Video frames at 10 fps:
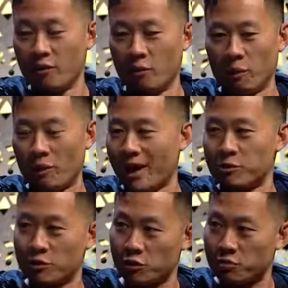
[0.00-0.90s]
But what
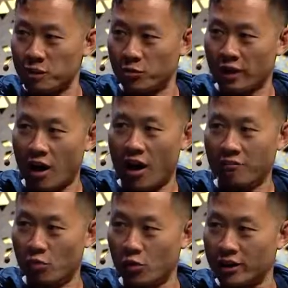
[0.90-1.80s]
happens when those people get
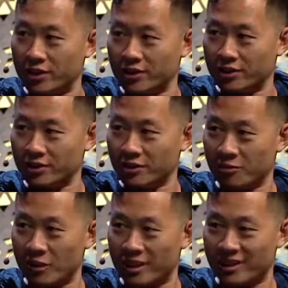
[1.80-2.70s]
offboarded,
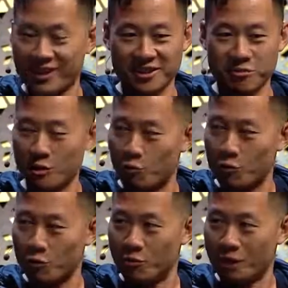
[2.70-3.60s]
right? That's going to be a
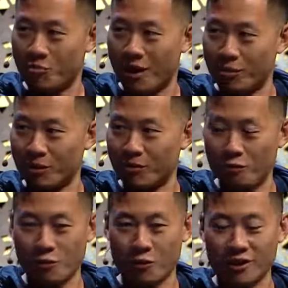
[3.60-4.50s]
real big problem
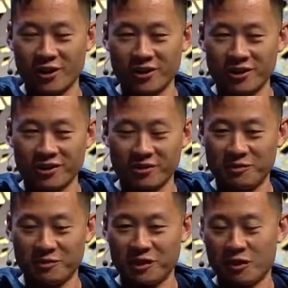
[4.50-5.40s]
for,
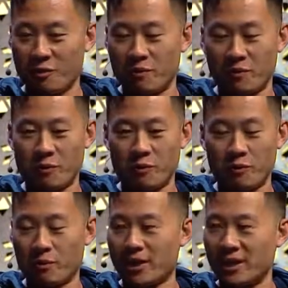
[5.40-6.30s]

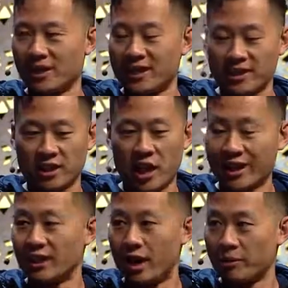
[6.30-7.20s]
Uber might think that's an
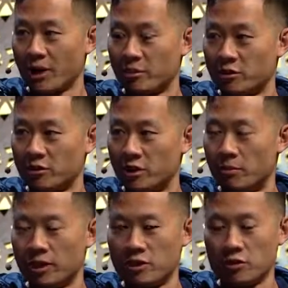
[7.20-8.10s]
economic opportunity,
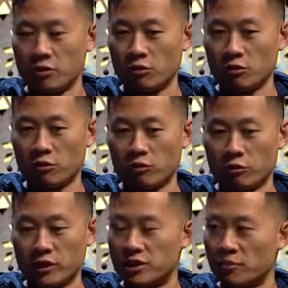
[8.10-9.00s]
but it's also
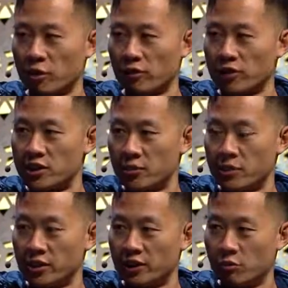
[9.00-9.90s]
creates a period of
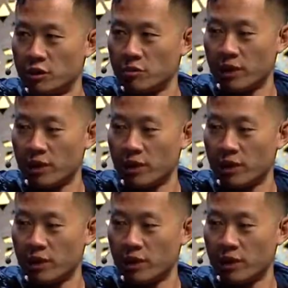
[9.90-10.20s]
instability, which